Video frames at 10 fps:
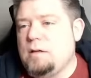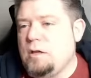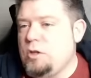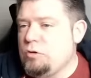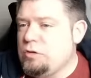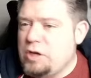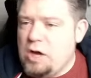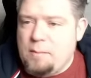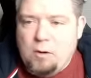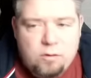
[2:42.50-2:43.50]
you can
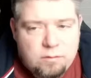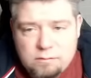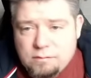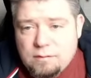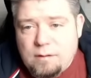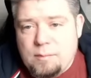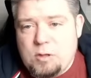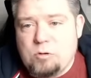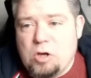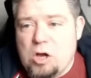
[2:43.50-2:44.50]
come on, but
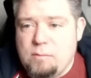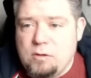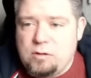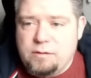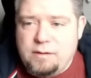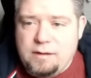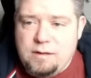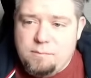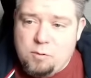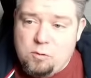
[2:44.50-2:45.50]
you come on, and
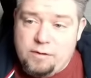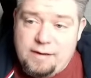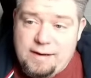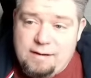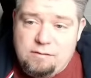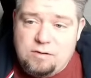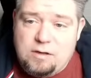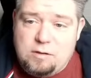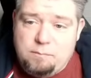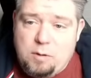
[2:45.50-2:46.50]
the important here is
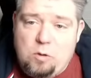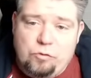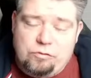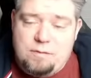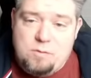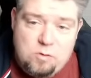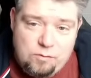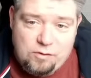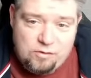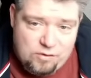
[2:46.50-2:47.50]
the compulsory
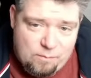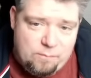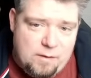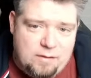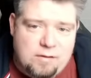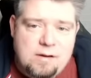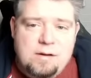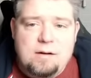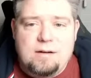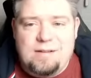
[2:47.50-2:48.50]
moves subphase.
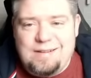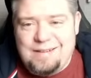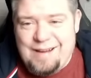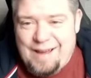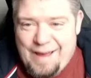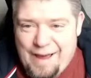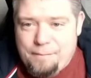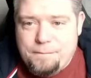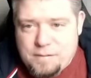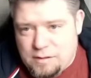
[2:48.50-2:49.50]
Now this is
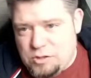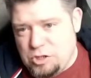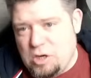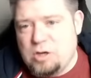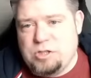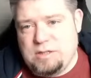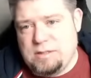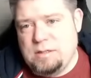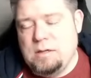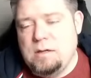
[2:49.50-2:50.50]
after
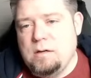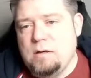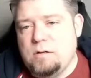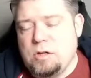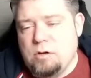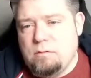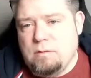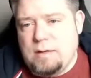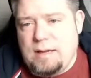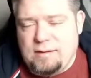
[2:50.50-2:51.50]
charges.
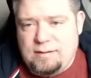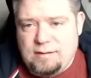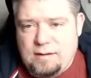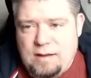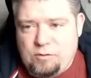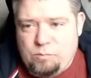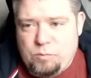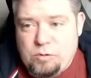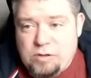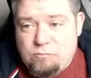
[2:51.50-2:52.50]
So it's
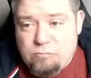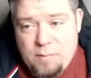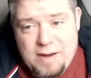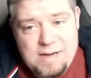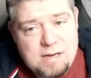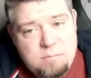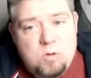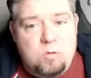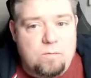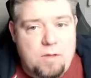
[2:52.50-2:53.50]
you can remaining
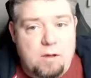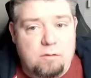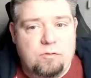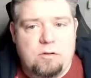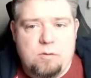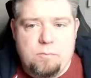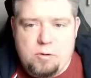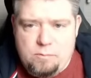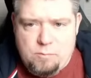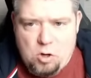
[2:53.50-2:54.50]
move though. So you
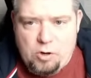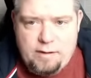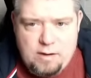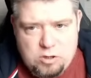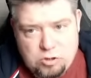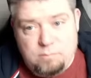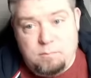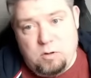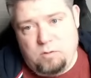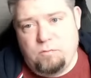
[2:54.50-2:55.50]
put them on and then you
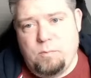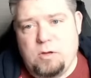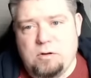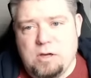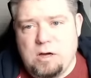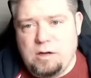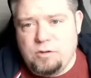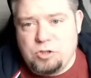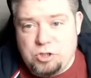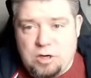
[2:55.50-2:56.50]
can move, but you
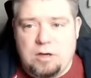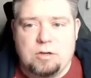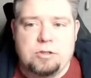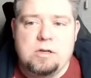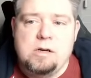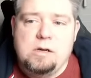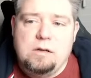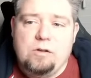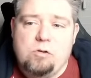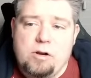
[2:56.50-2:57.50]
can't charge.
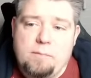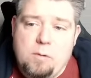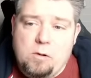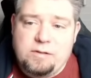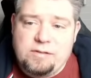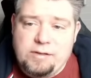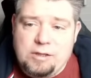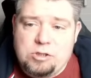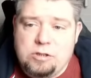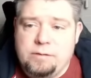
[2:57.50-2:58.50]
There's quite an important
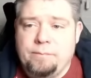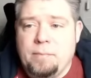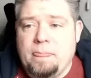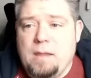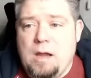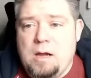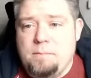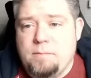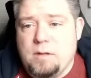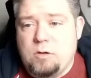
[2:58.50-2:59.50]
distinction.
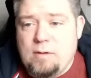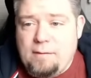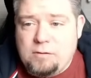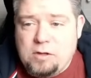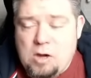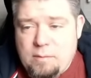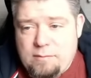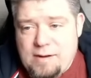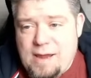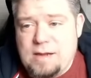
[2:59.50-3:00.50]
You can't be
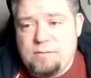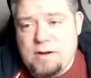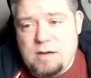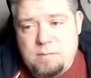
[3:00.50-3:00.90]
within 8 of an enemy